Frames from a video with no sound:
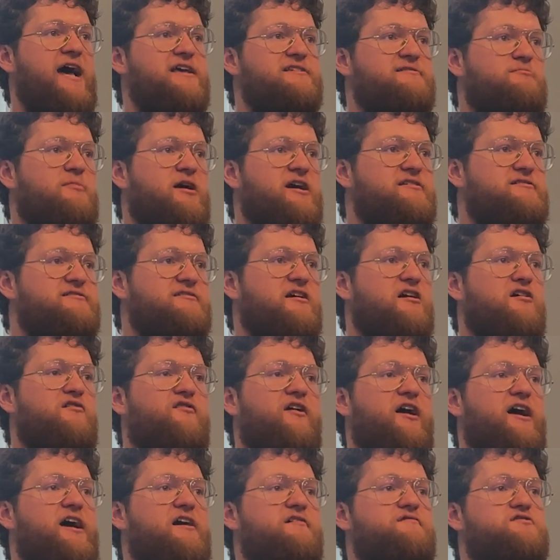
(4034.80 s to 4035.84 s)
myself,
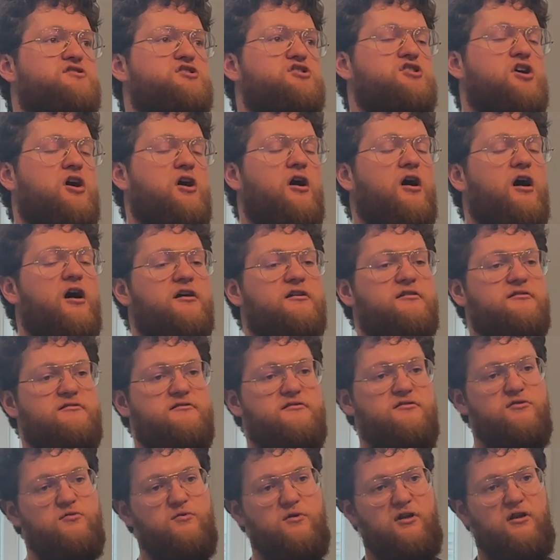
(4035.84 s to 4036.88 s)
I have talked
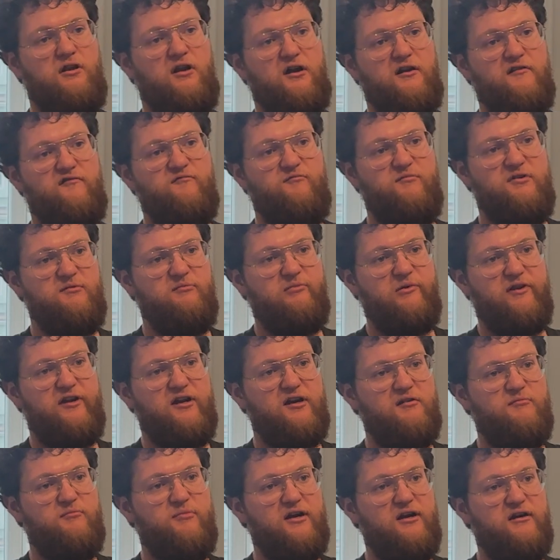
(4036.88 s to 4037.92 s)
to a lot of people that
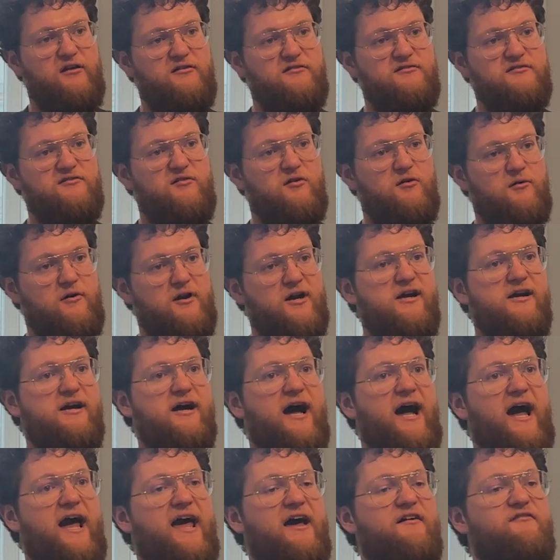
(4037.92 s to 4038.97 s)
are parents, so
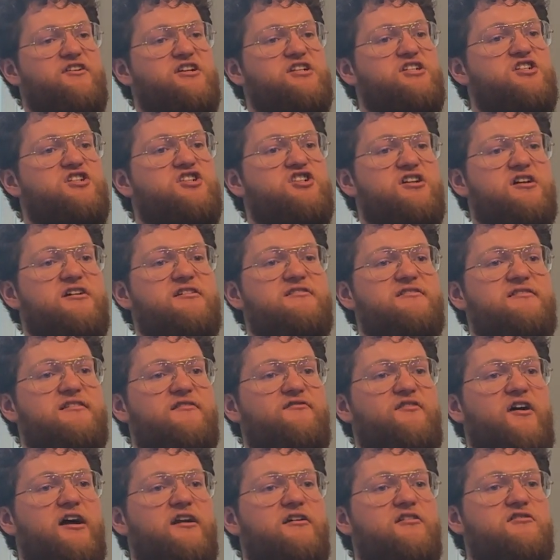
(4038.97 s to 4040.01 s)
I have a gist
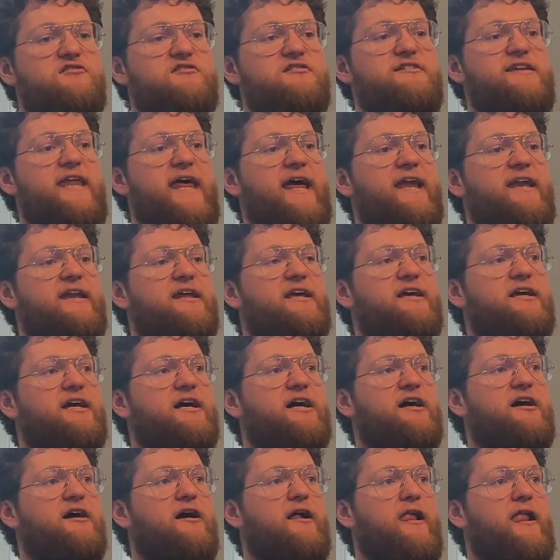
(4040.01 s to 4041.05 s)
of understanding
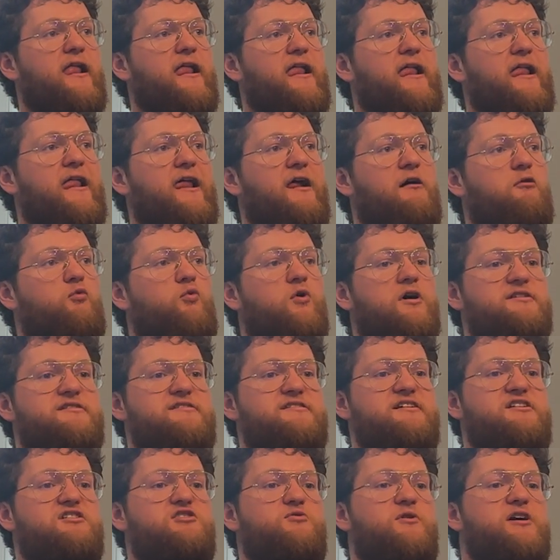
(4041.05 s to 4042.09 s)
what
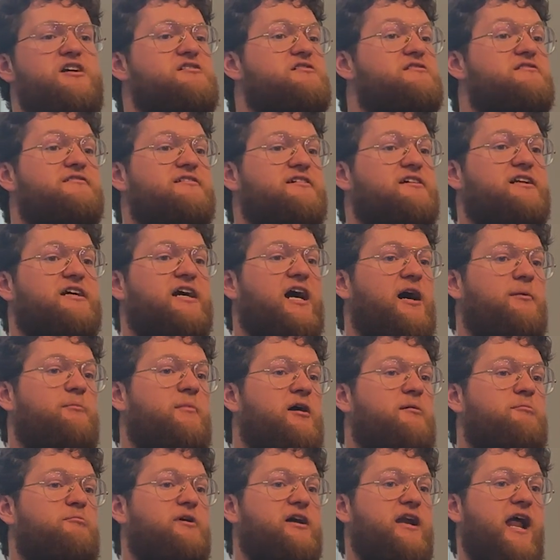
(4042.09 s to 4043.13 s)
situations can come
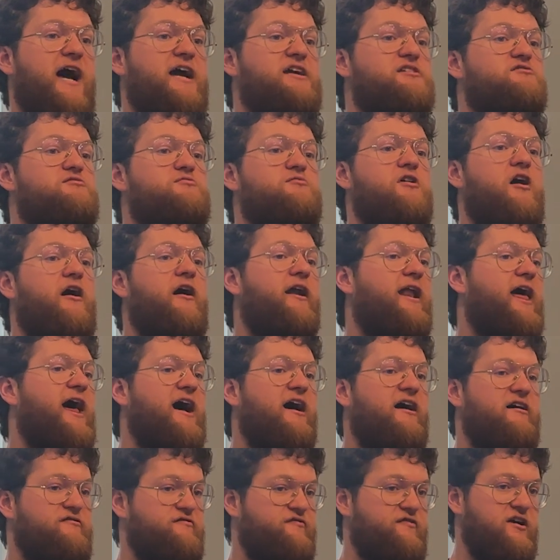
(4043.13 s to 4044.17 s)
up, but I do not
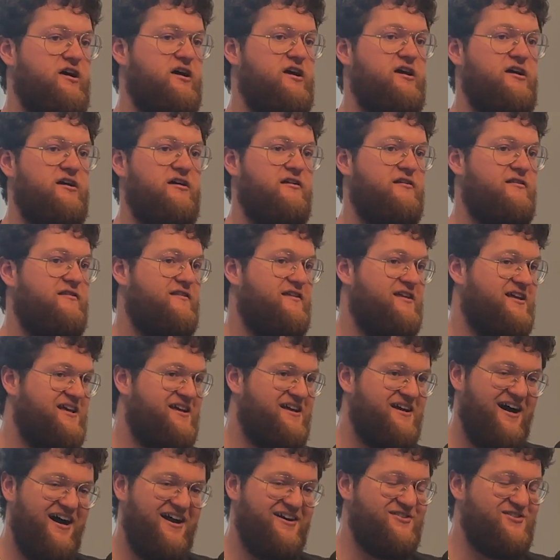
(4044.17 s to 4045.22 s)
have
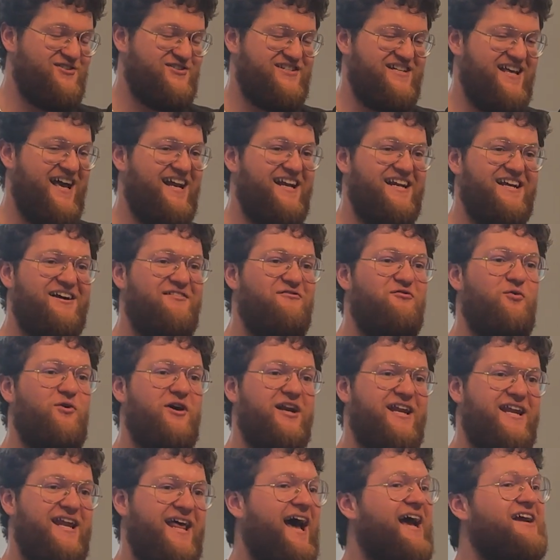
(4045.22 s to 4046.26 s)
the understanding of what
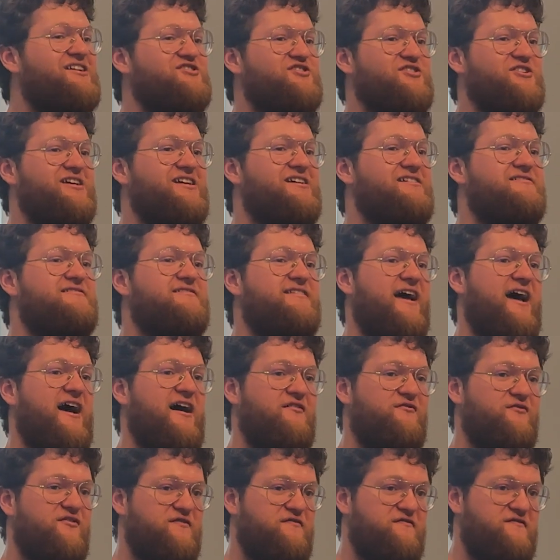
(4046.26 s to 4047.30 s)
it actually is to
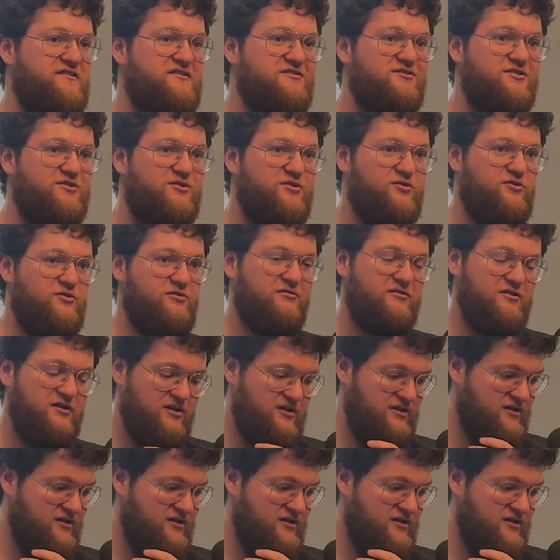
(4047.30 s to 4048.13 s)
have a physical